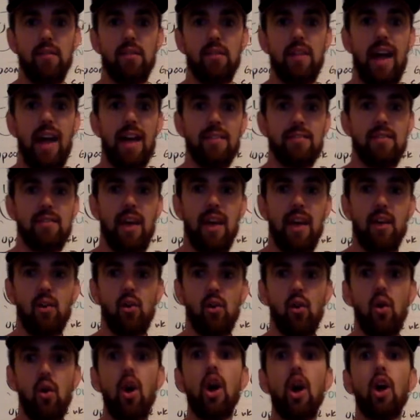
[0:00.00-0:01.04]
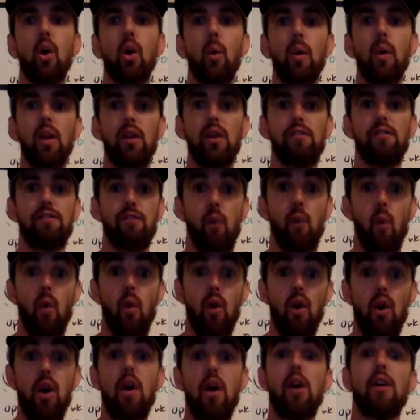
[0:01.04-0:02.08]
Last cycle, we did
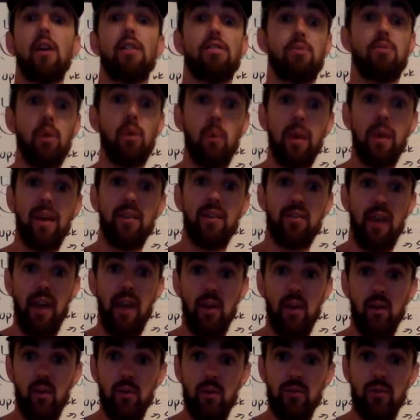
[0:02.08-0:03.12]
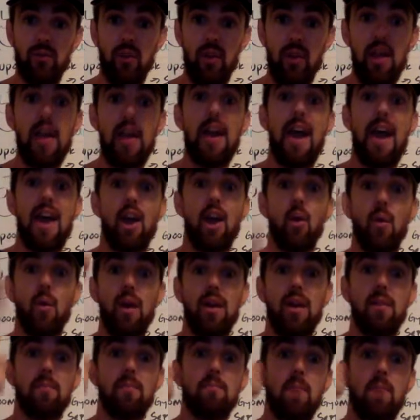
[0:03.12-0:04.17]
4 3-week cycles, and it
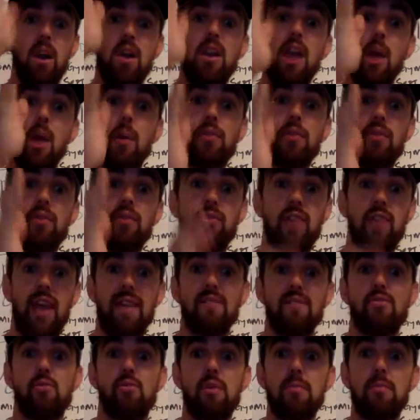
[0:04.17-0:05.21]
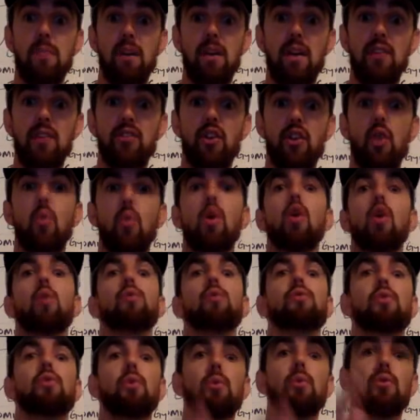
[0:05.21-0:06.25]
went Monday was the same 3 Mondays in a row,
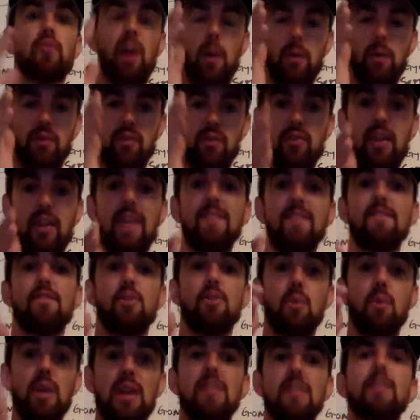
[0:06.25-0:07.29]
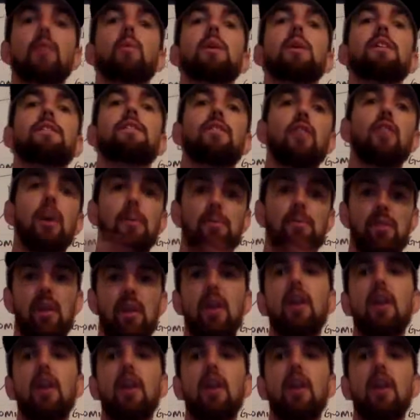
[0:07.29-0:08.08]
Tuesday was the same 3, and then we flipped